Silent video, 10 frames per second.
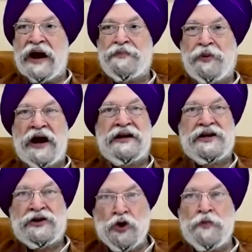
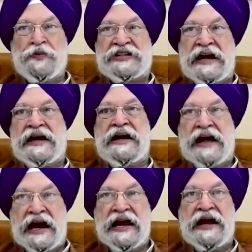uh, in
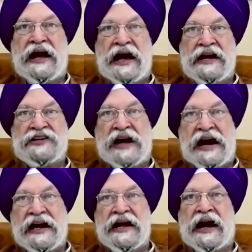Delhi and a
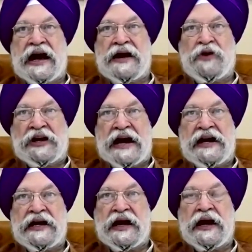slightly higher
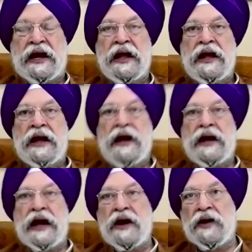mortality rate.
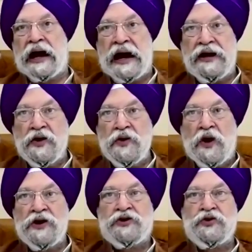Now, I don't
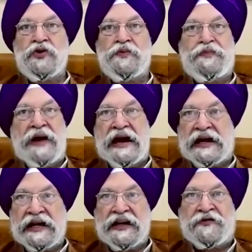want to
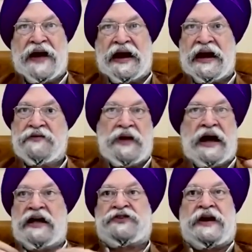belittle the fact, as
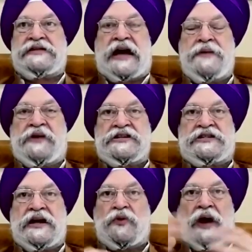far as I'm
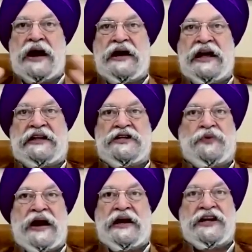concerned, one death is
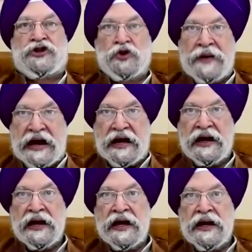one death too many.
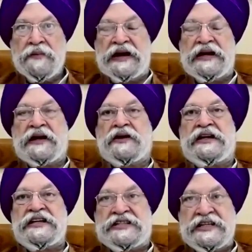But the
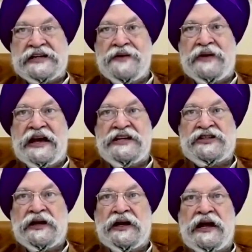criticism is
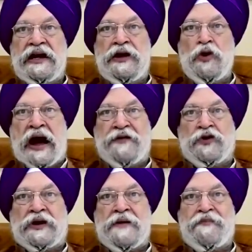you have
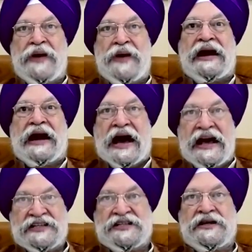to compare
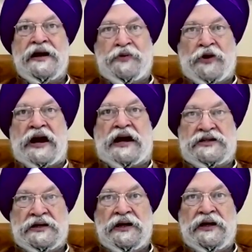like
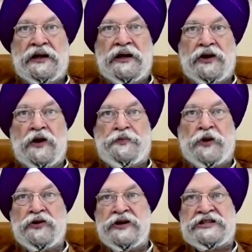products. You know,
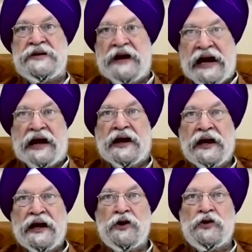produce similar.
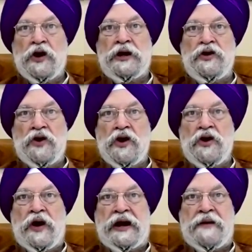You don't you don't
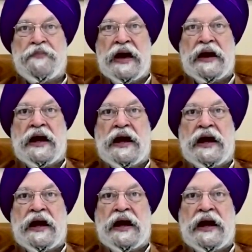go and compare a
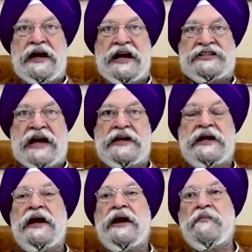country with India side.
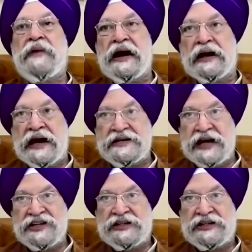But as I